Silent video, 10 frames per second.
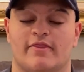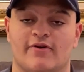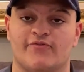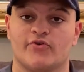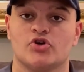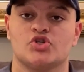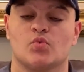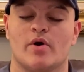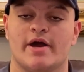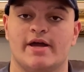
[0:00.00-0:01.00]
The first
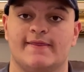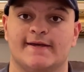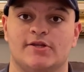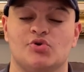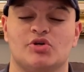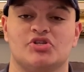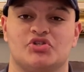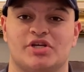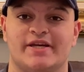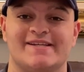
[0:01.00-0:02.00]
way that you can
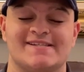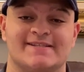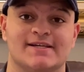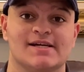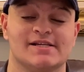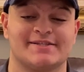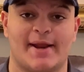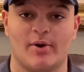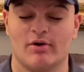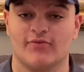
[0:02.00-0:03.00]
change the
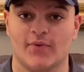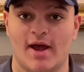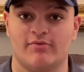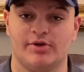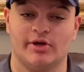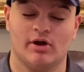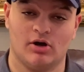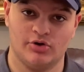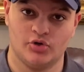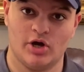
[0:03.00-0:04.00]
center of gravity
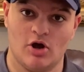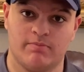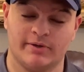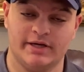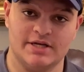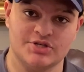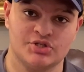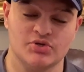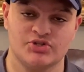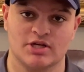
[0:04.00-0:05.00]
on your airplane
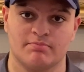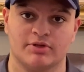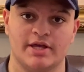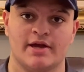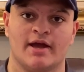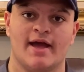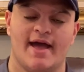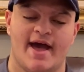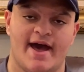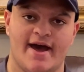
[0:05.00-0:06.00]
is to simply
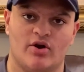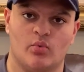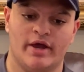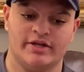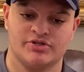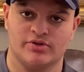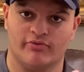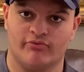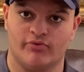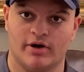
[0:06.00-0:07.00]
add weight to the
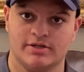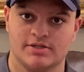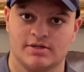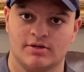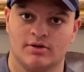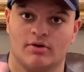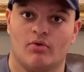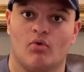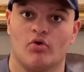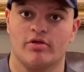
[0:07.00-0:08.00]
front
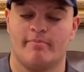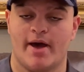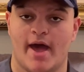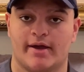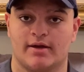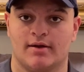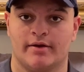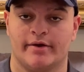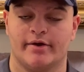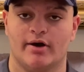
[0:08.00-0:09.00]
or the back
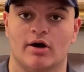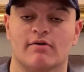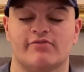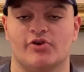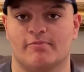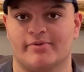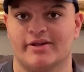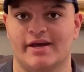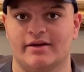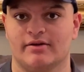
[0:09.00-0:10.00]
of your
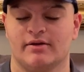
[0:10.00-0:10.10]
plane.